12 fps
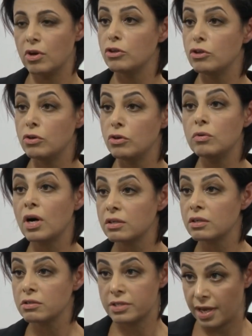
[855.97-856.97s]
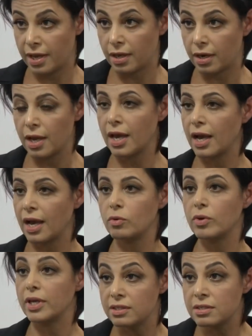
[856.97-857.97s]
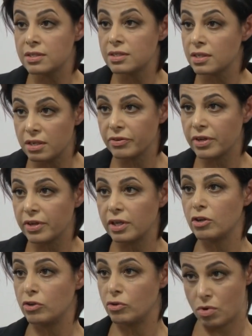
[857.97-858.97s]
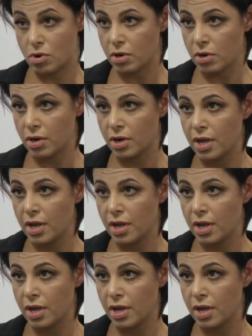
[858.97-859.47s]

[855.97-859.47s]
You understand how insignificant you are,